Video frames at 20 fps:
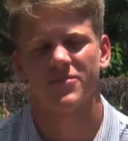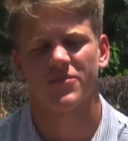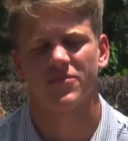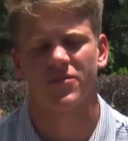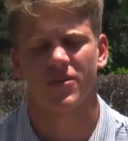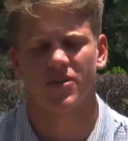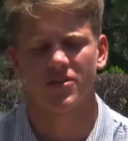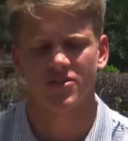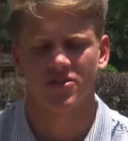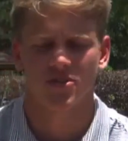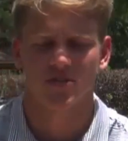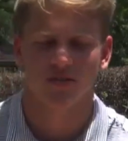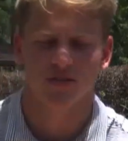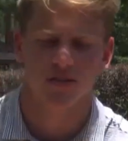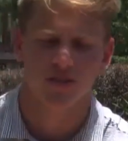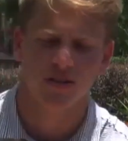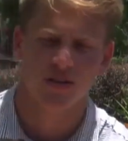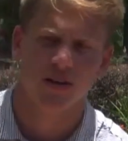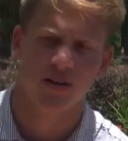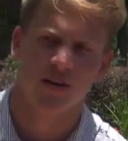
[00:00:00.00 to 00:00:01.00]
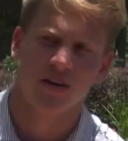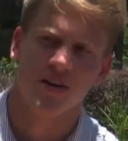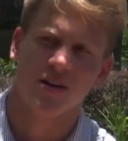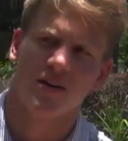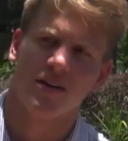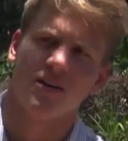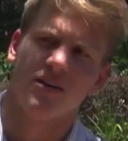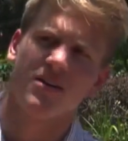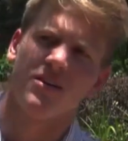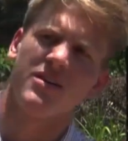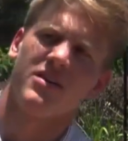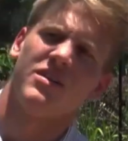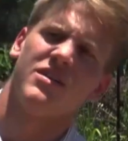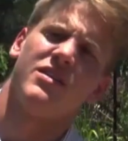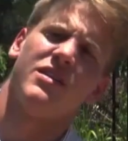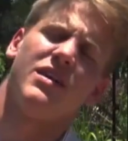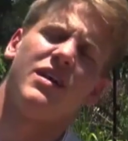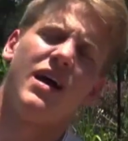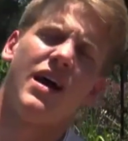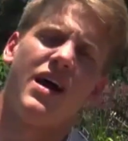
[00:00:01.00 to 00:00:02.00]
First,
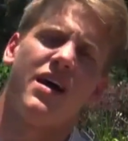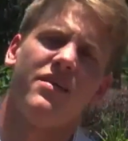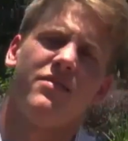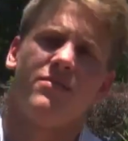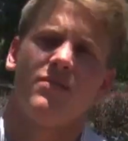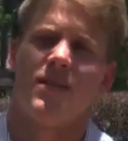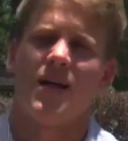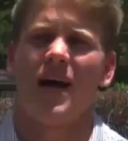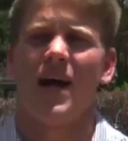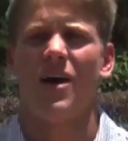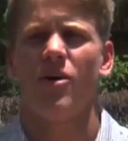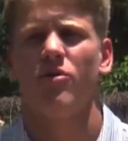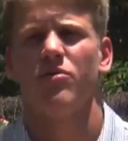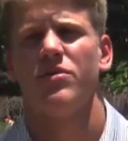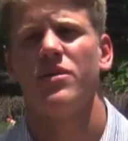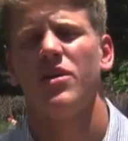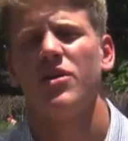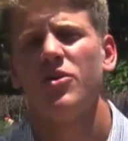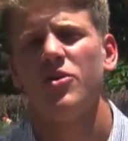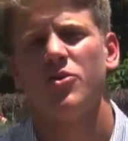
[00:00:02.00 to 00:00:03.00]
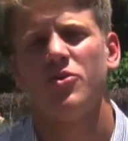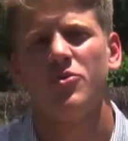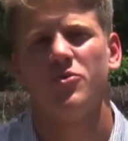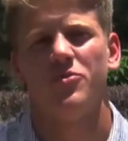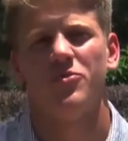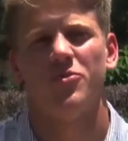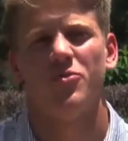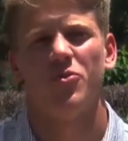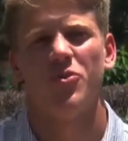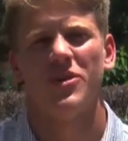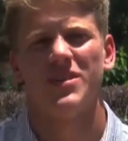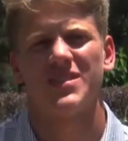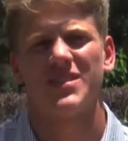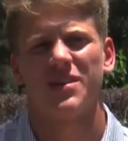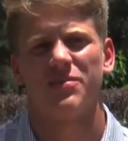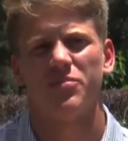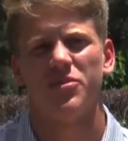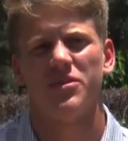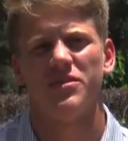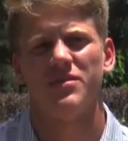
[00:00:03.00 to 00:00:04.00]
I'll know once
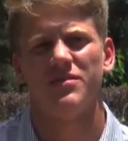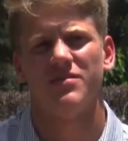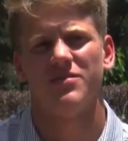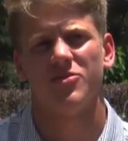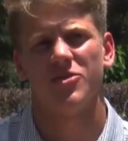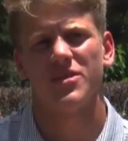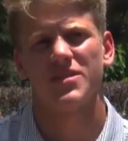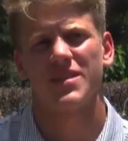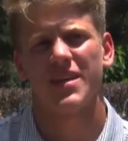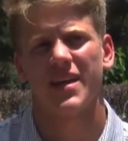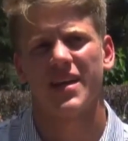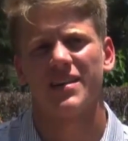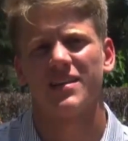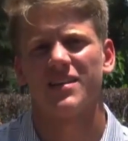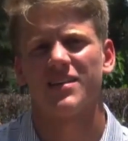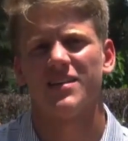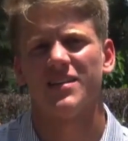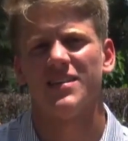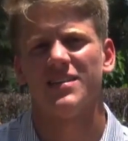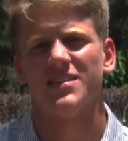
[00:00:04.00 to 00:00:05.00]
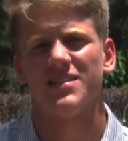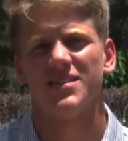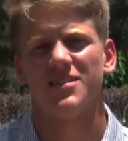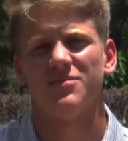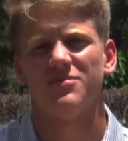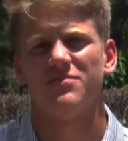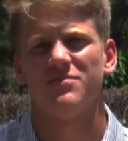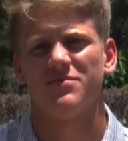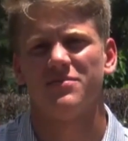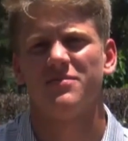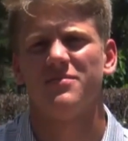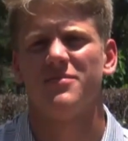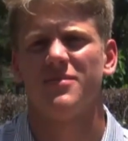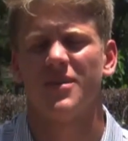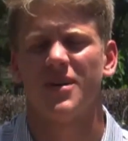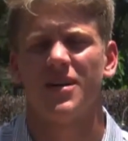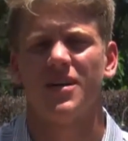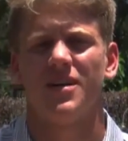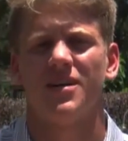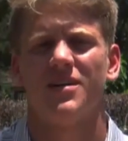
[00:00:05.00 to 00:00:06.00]
I hang the cleats up,
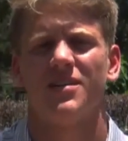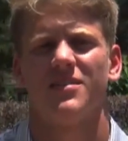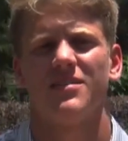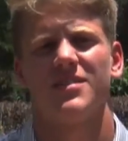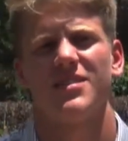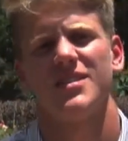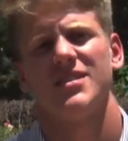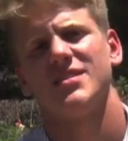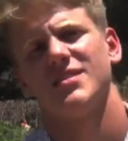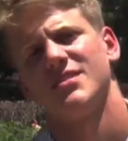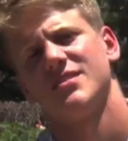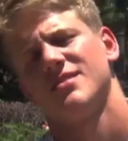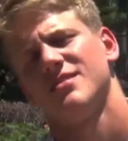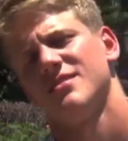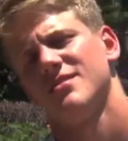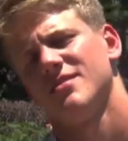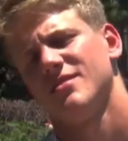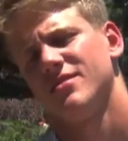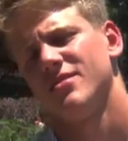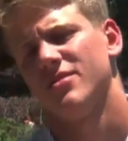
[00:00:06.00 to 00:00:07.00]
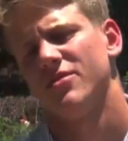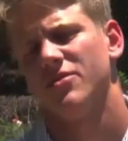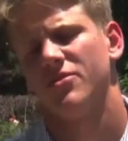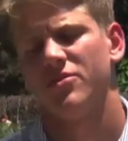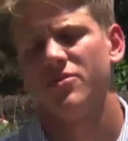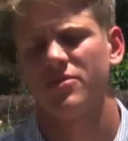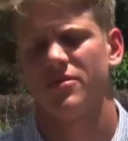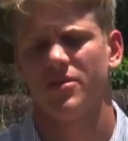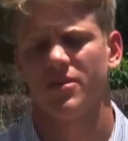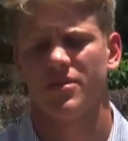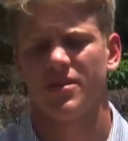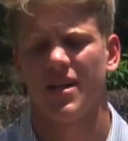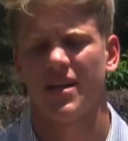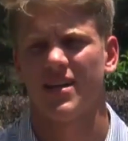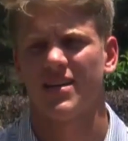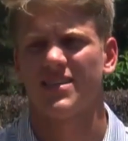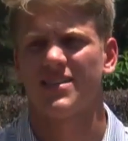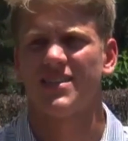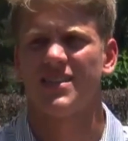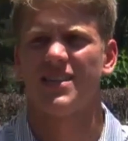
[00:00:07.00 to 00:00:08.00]
because like
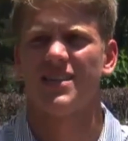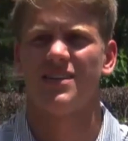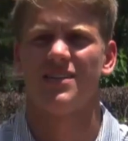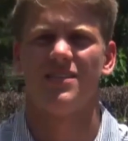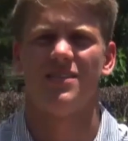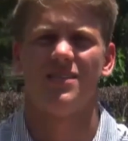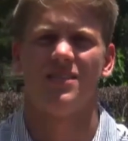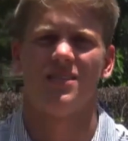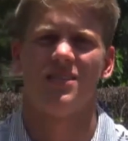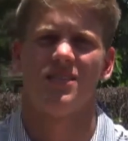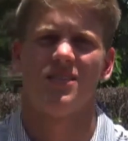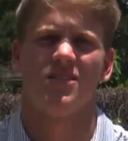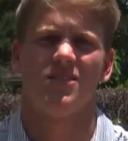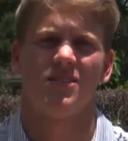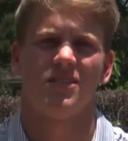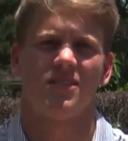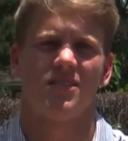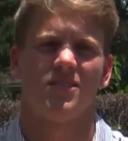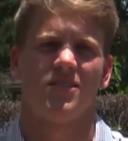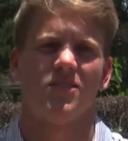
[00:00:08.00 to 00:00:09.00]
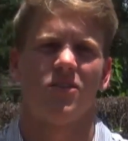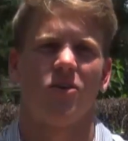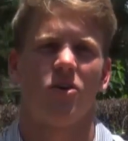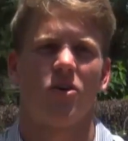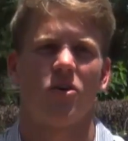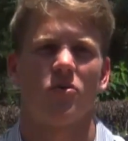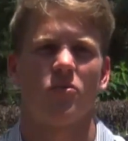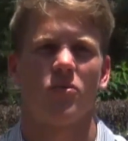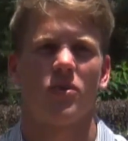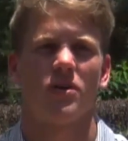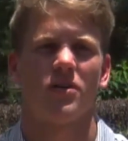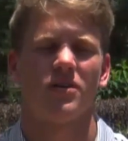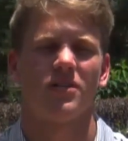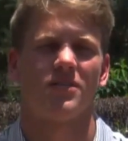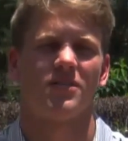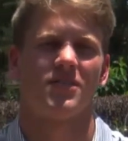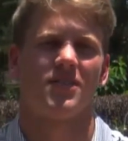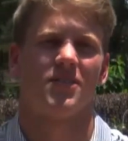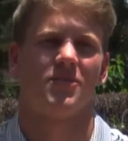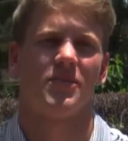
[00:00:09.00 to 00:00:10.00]
I said, hard work.
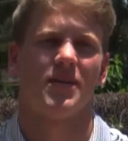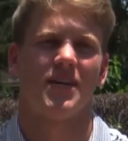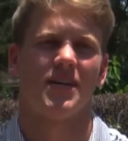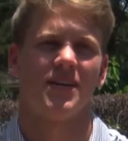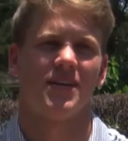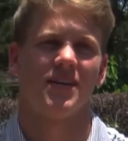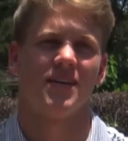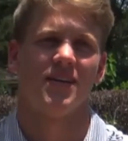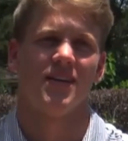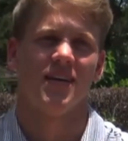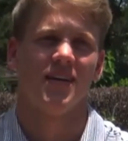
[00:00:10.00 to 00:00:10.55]
I mean,